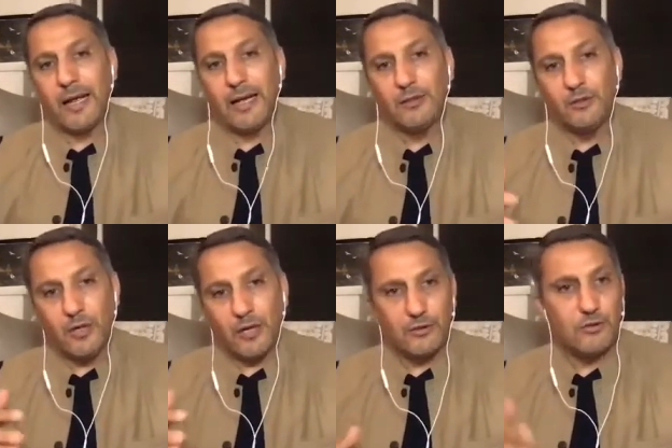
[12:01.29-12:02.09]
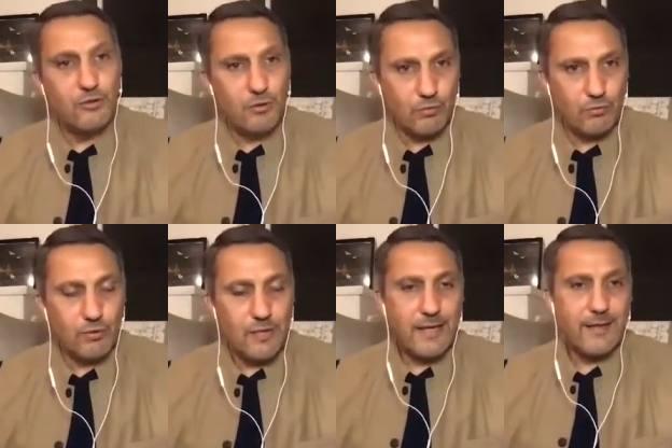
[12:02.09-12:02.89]
undo
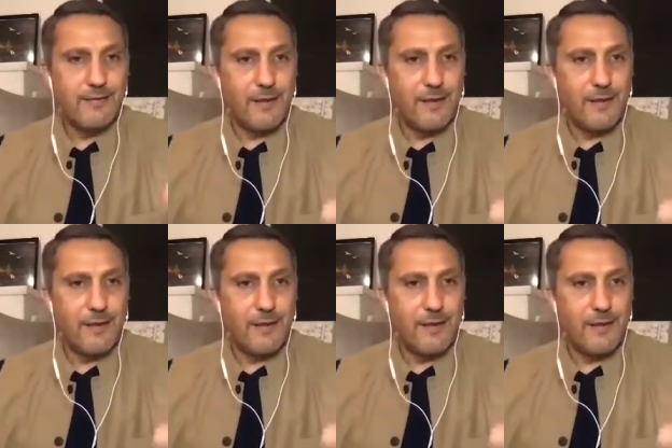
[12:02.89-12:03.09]
the